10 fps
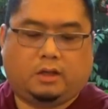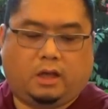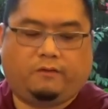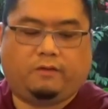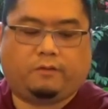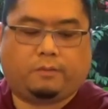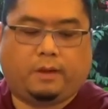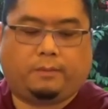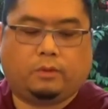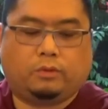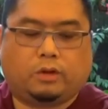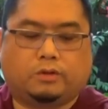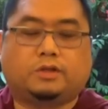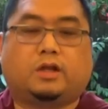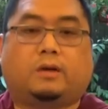even for people who
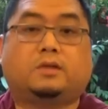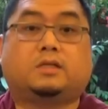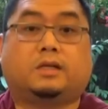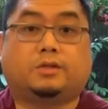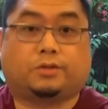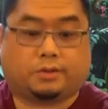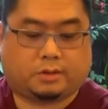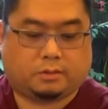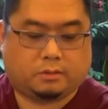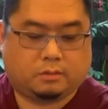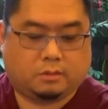go to Dharma centers.